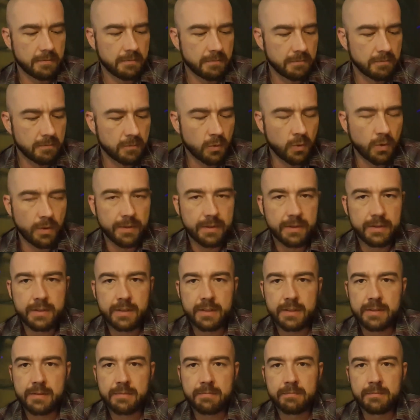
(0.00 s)
more than
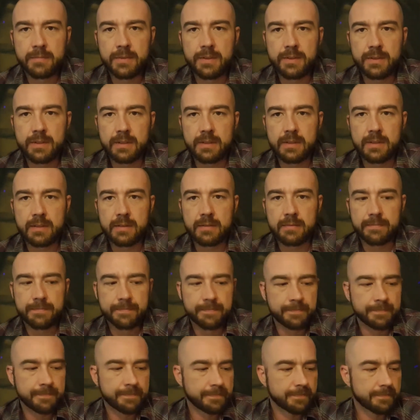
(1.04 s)
just music to them.
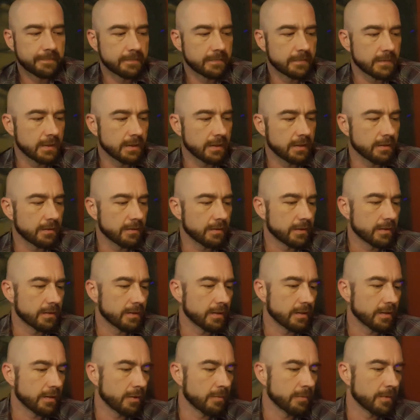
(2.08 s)

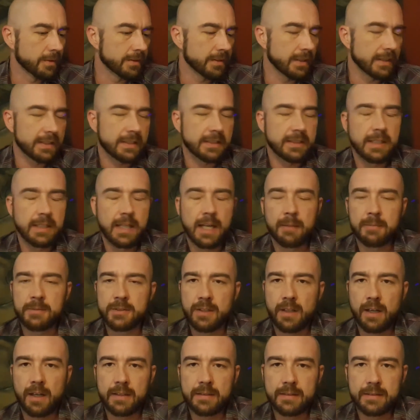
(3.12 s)
They're almost like
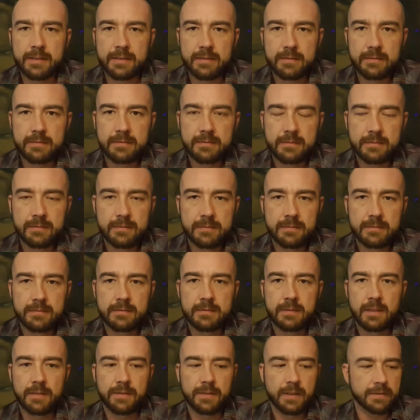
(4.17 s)
snapshots
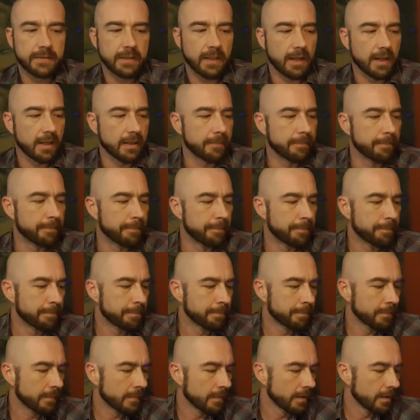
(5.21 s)
of time,
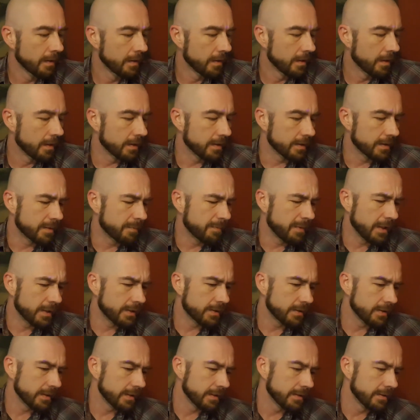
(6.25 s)
and
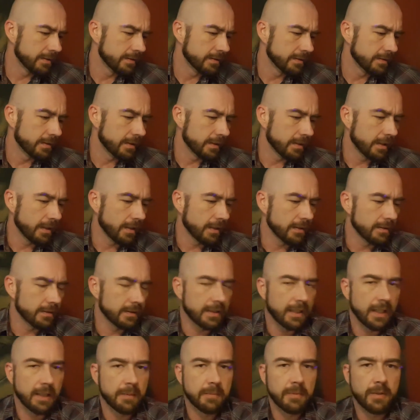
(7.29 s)
especially the
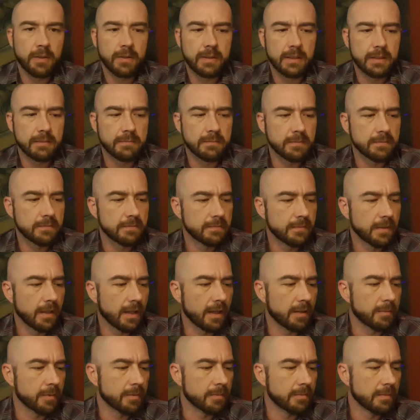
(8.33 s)
Cambodian
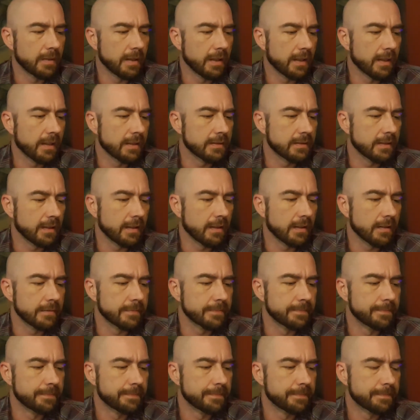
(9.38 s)
album and
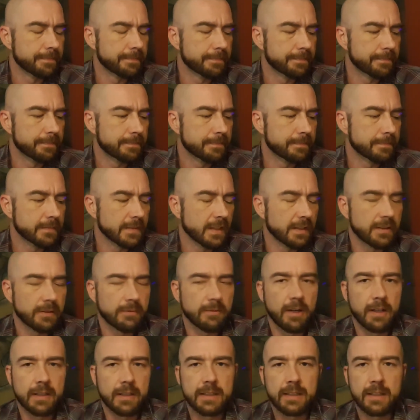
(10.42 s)
the
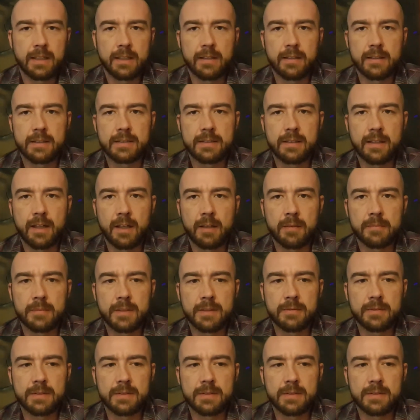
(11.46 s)
Rocky Erickson album.